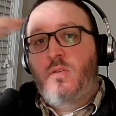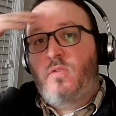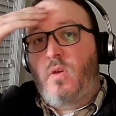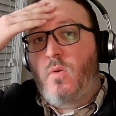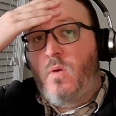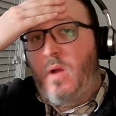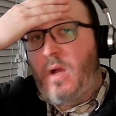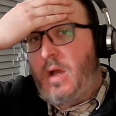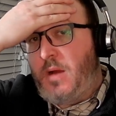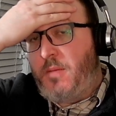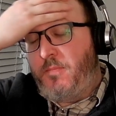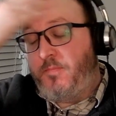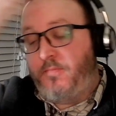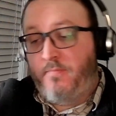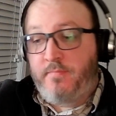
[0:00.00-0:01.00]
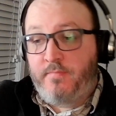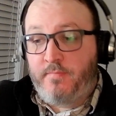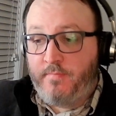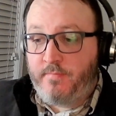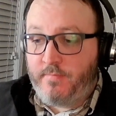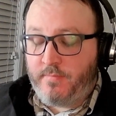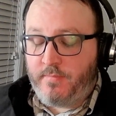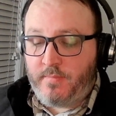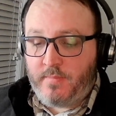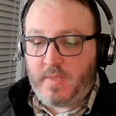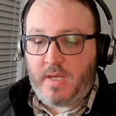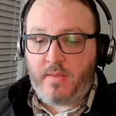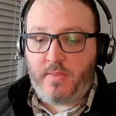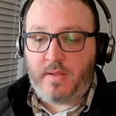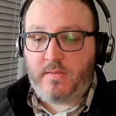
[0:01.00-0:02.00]
So,
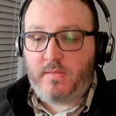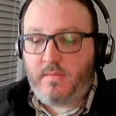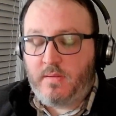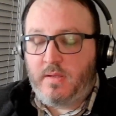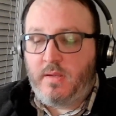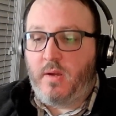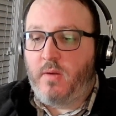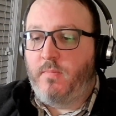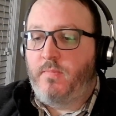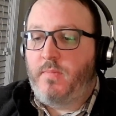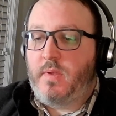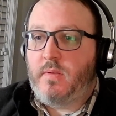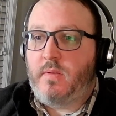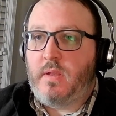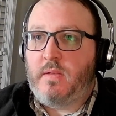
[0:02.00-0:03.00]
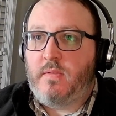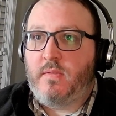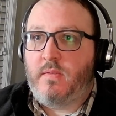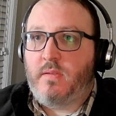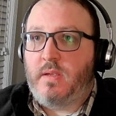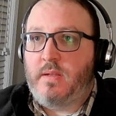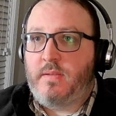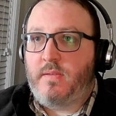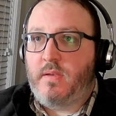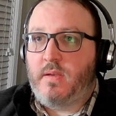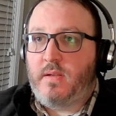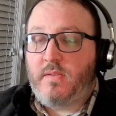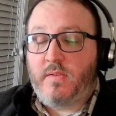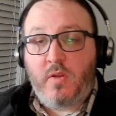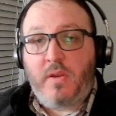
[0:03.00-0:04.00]
that's it's
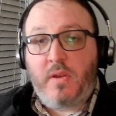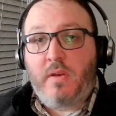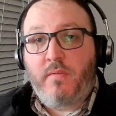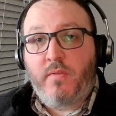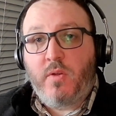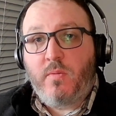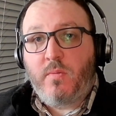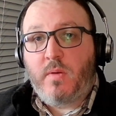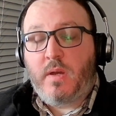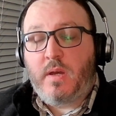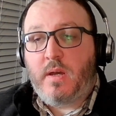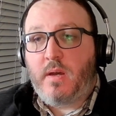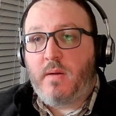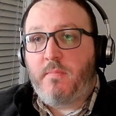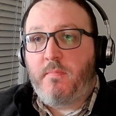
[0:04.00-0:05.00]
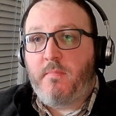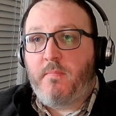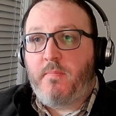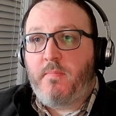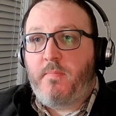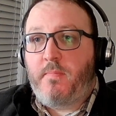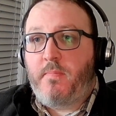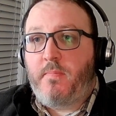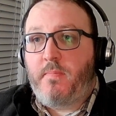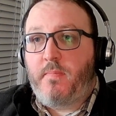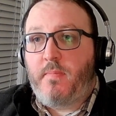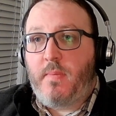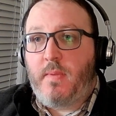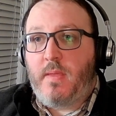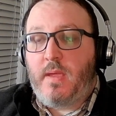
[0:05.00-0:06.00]
a good interview,
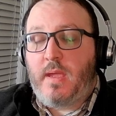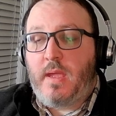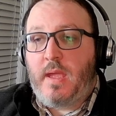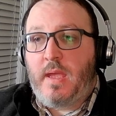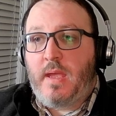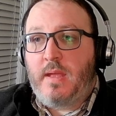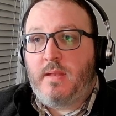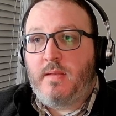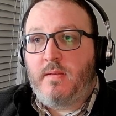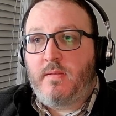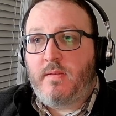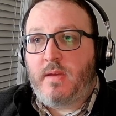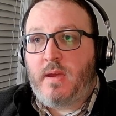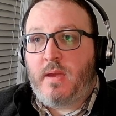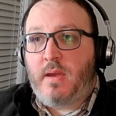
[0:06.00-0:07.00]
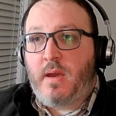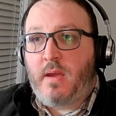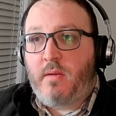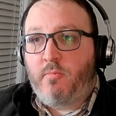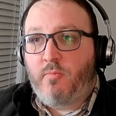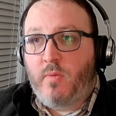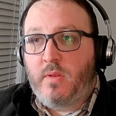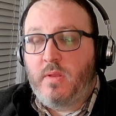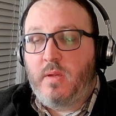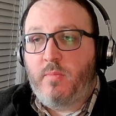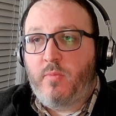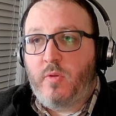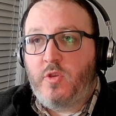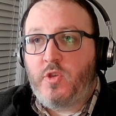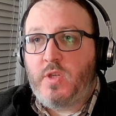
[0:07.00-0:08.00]
and I really
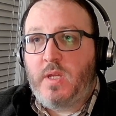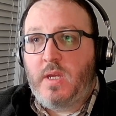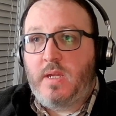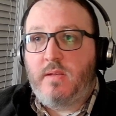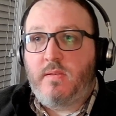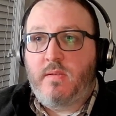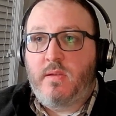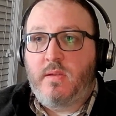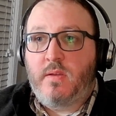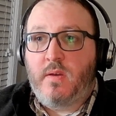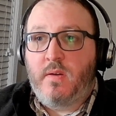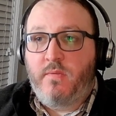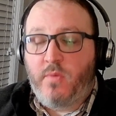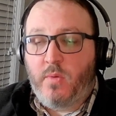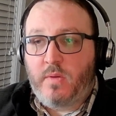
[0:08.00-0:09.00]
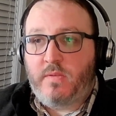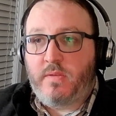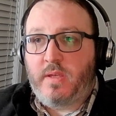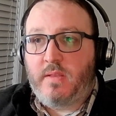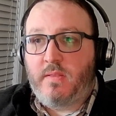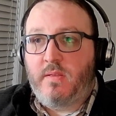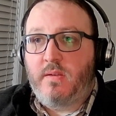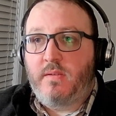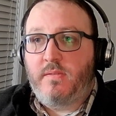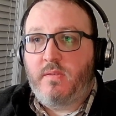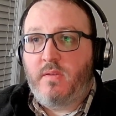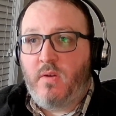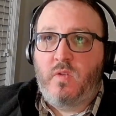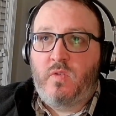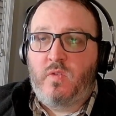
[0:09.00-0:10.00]
appreciate a voice like
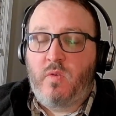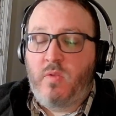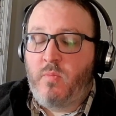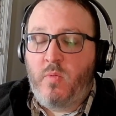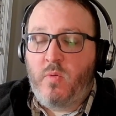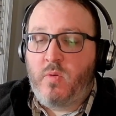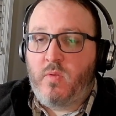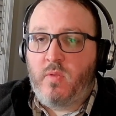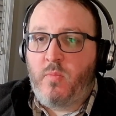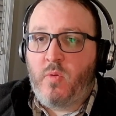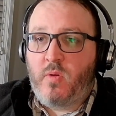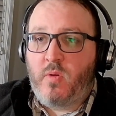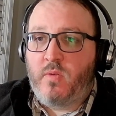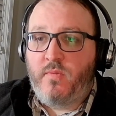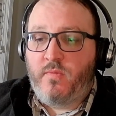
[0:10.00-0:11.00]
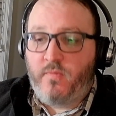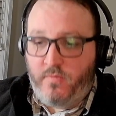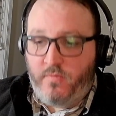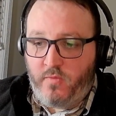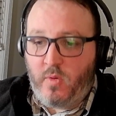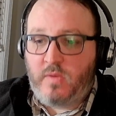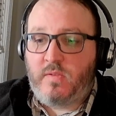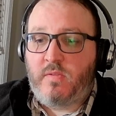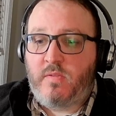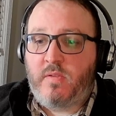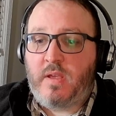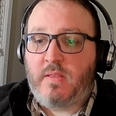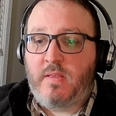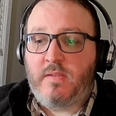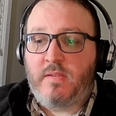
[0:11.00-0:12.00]
this. So the more
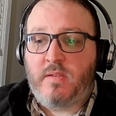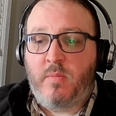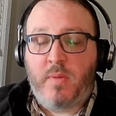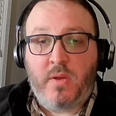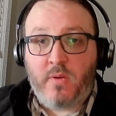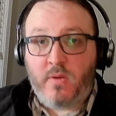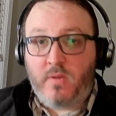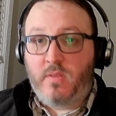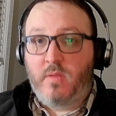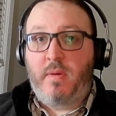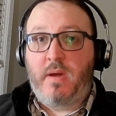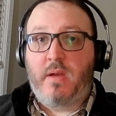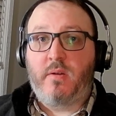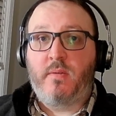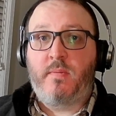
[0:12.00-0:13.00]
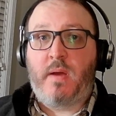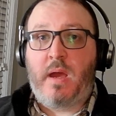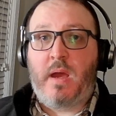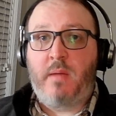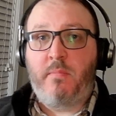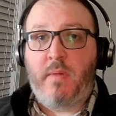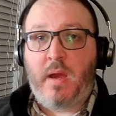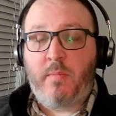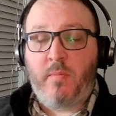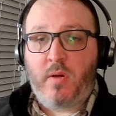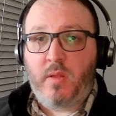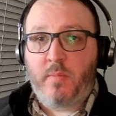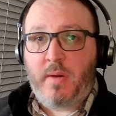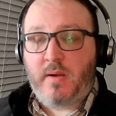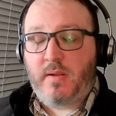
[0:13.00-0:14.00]
voices like this can be heard, the better.
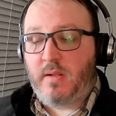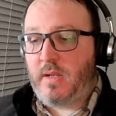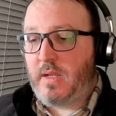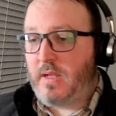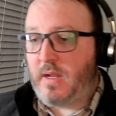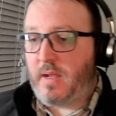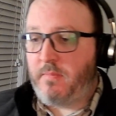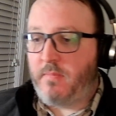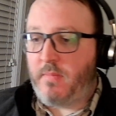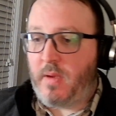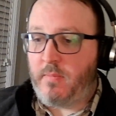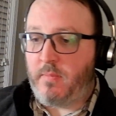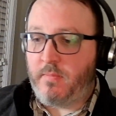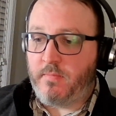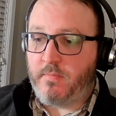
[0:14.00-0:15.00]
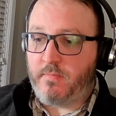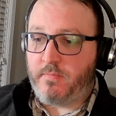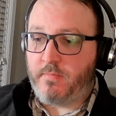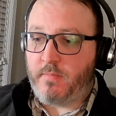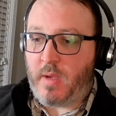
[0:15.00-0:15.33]
I'm all about it, and I'm